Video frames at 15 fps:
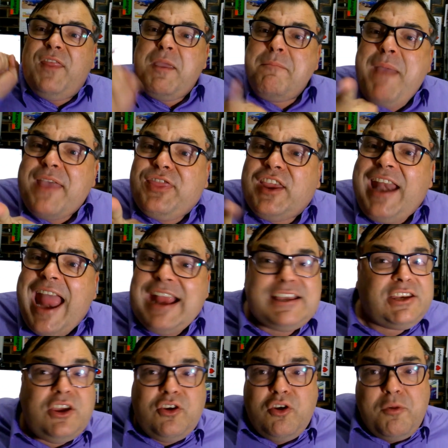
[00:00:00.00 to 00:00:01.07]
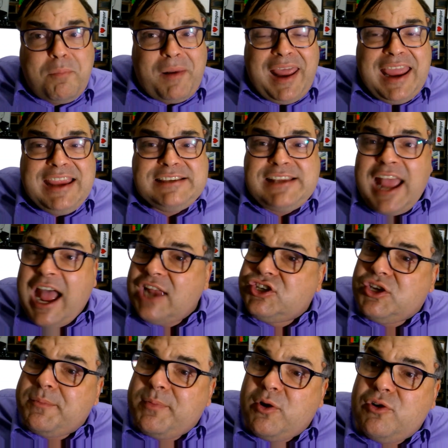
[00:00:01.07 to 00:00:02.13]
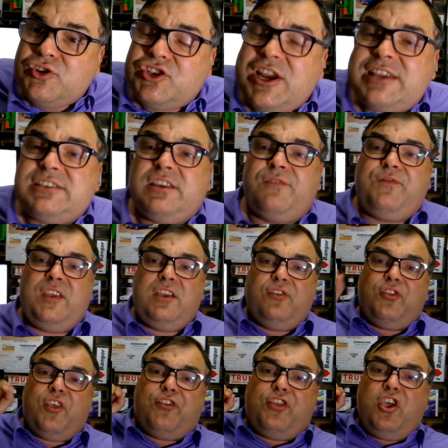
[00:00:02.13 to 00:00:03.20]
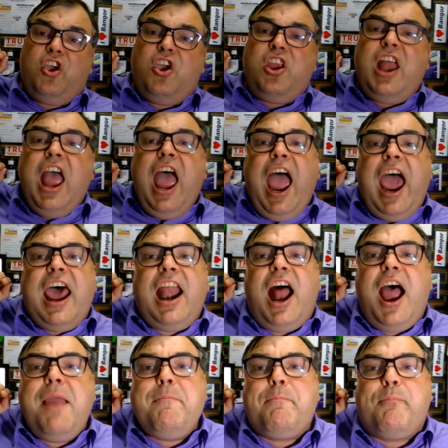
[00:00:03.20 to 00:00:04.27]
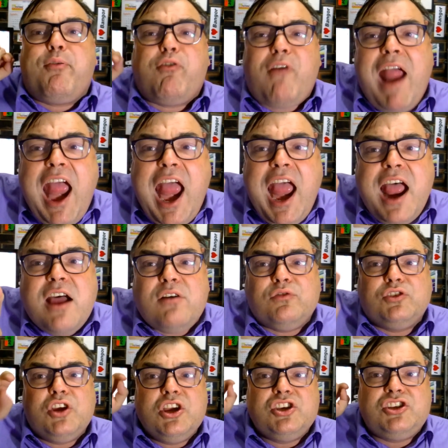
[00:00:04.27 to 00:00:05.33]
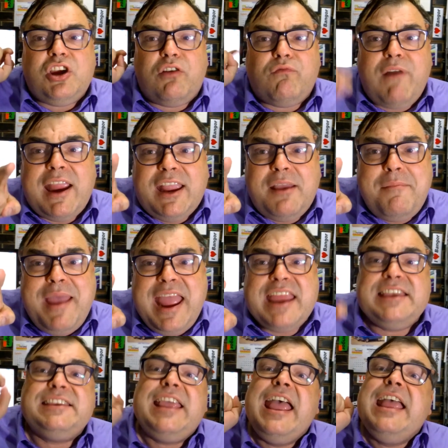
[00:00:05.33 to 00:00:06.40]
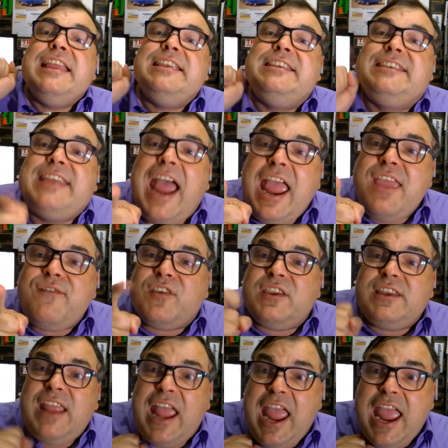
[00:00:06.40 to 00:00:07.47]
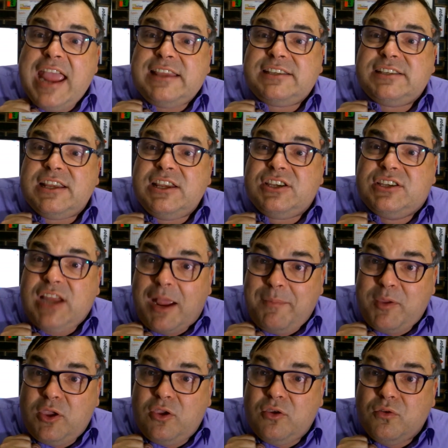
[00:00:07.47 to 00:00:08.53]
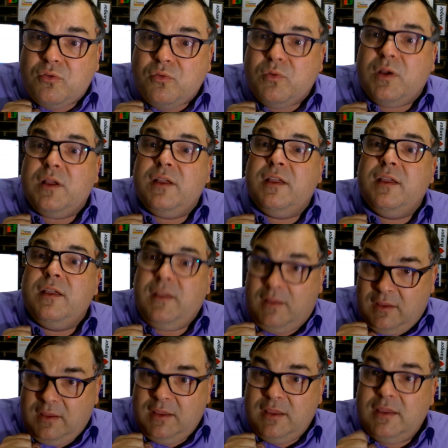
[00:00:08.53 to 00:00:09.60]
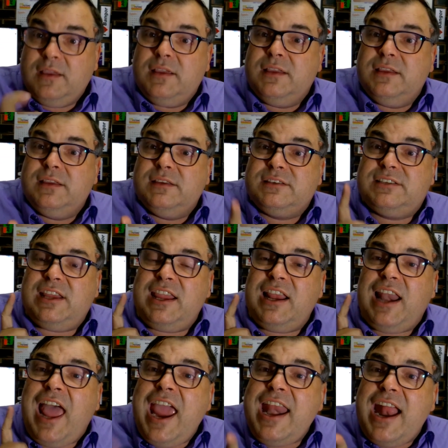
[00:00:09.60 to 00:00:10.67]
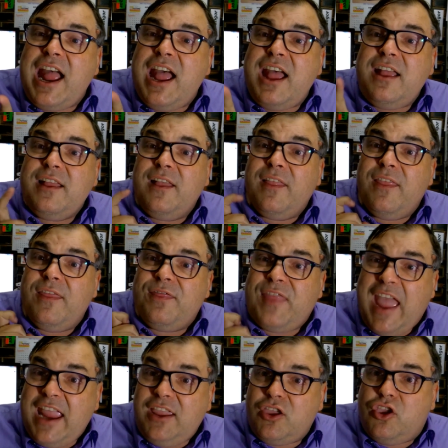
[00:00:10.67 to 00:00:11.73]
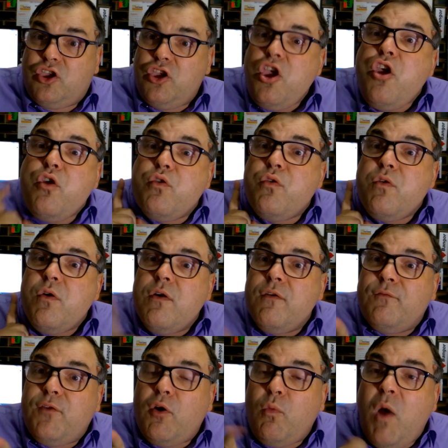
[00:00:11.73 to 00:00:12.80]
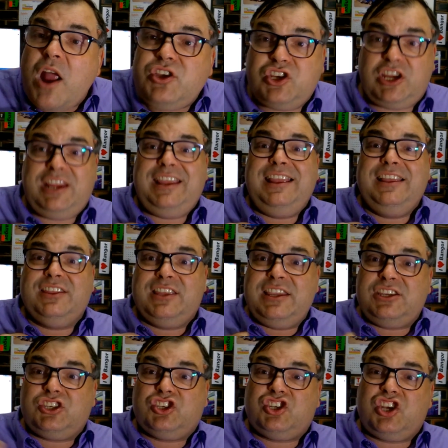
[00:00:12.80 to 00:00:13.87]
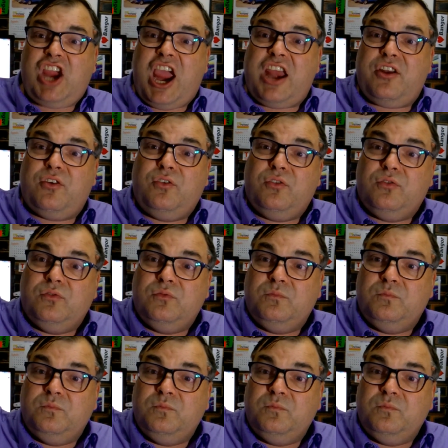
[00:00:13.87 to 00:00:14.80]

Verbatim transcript: the method actor who plays Archibald Chesterfield III, and I'm proud to recommend David S.W. See you later. Thank you for watching this channel.